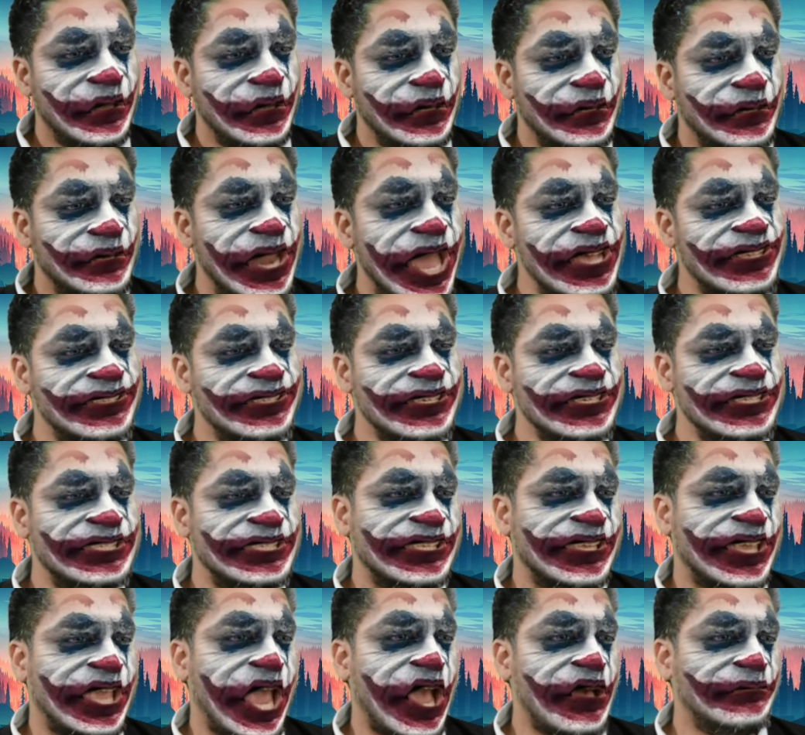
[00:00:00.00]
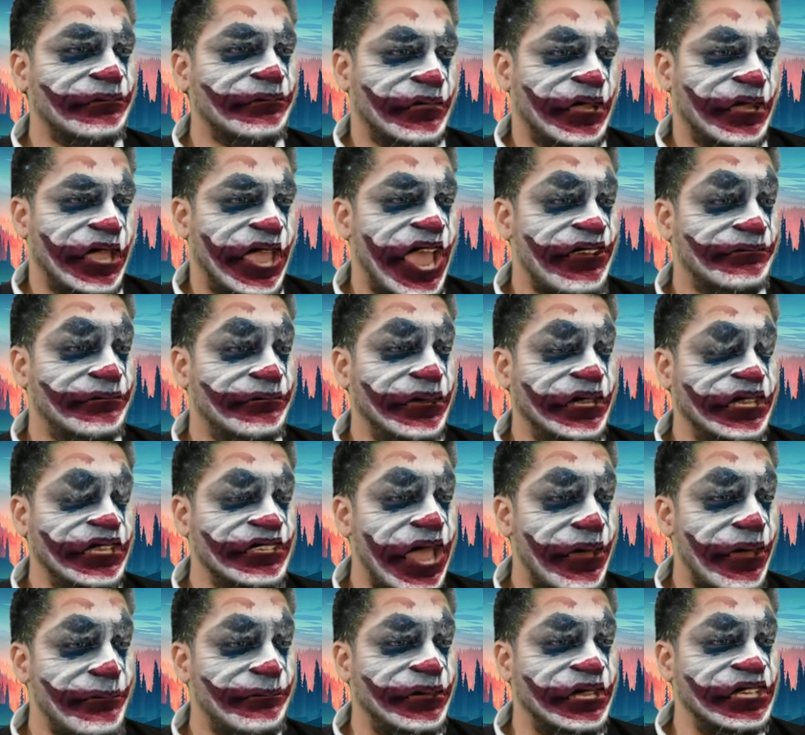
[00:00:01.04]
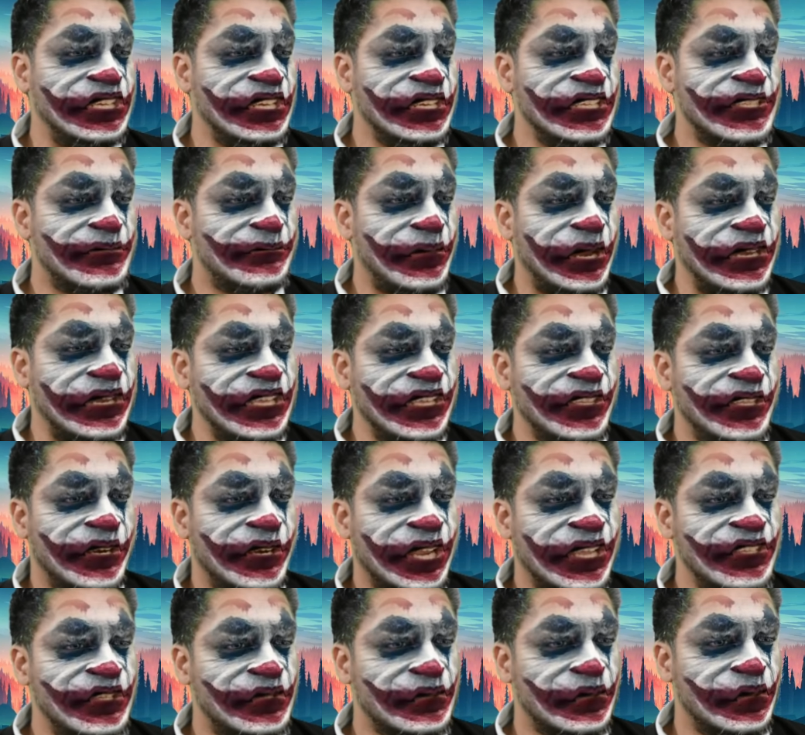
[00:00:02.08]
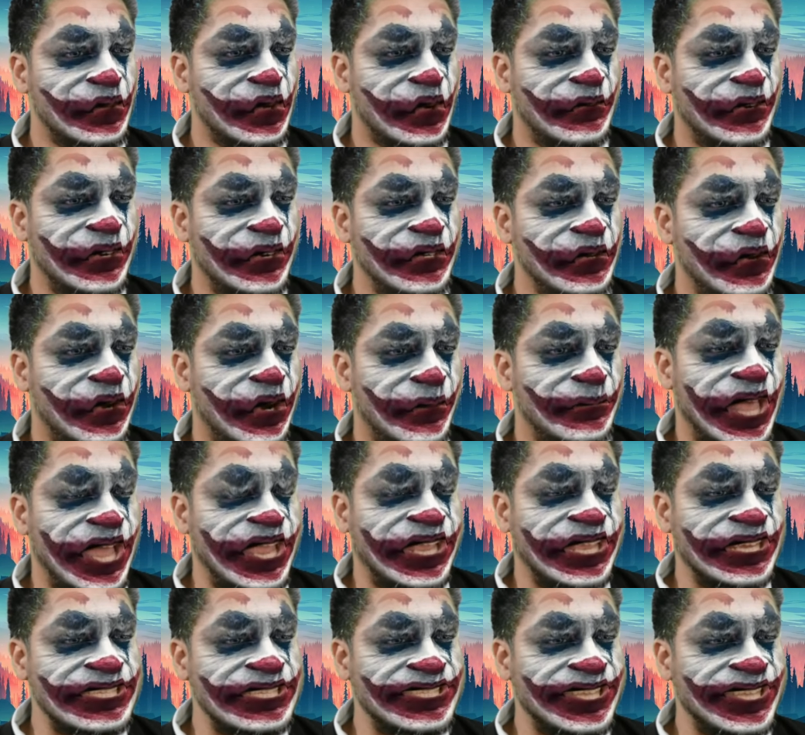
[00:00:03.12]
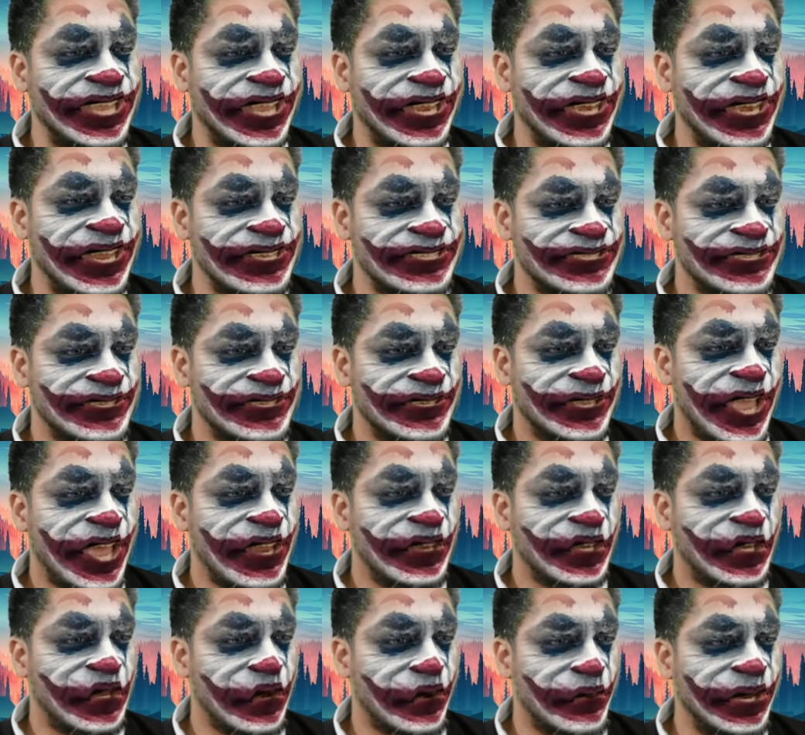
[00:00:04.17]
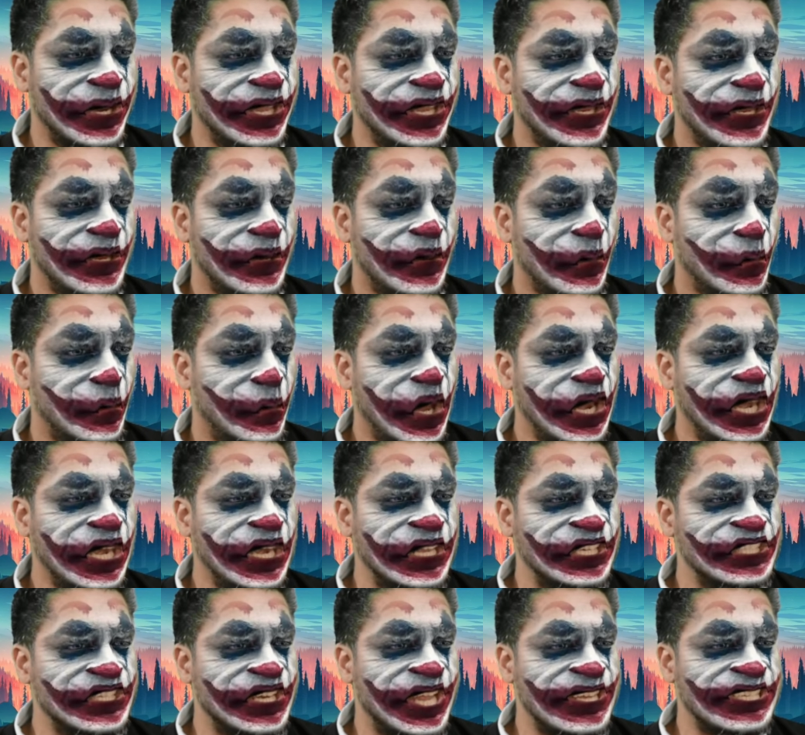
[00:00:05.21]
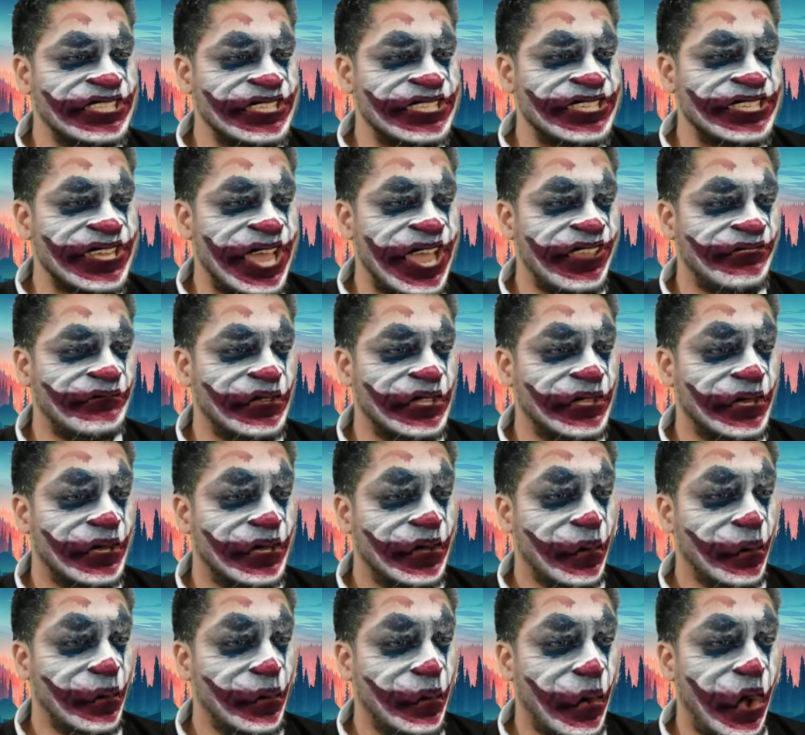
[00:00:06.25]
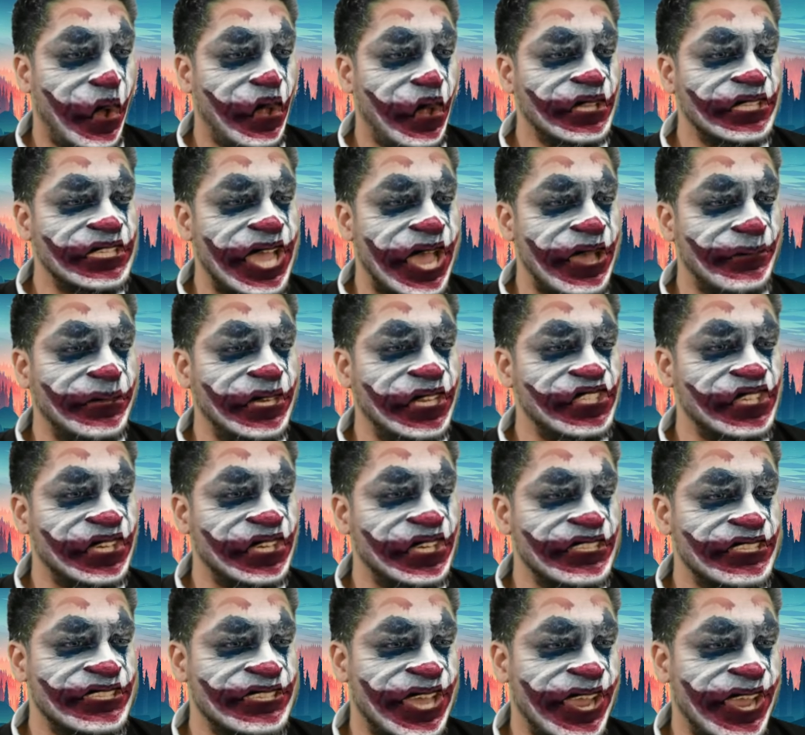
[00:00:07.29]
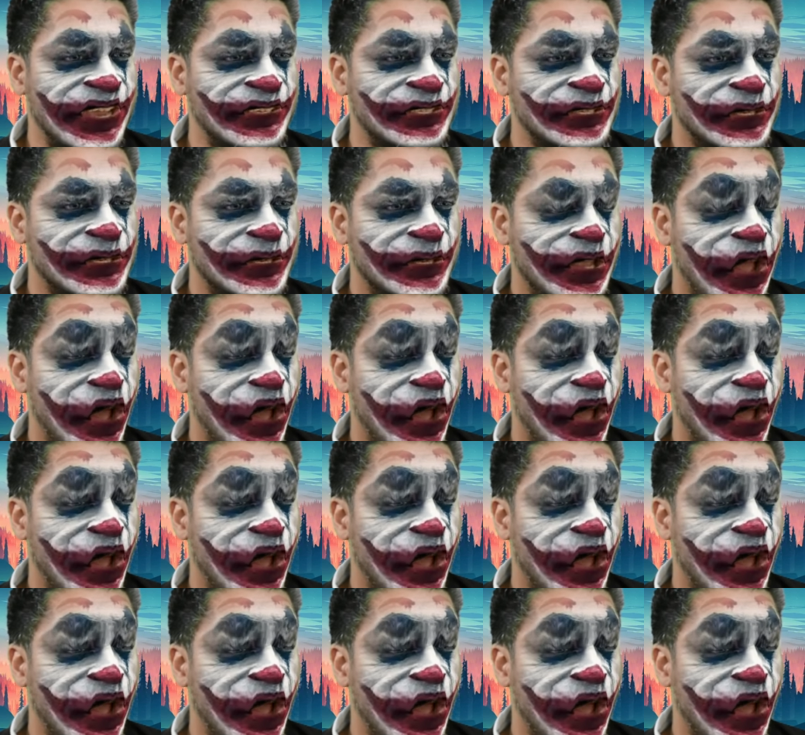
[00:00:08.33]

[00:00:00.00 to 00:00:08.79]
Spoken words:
Nazi scum have been rapidly spreading their control over Europe like a sickness, conquering one nation at a time with world domination in sight.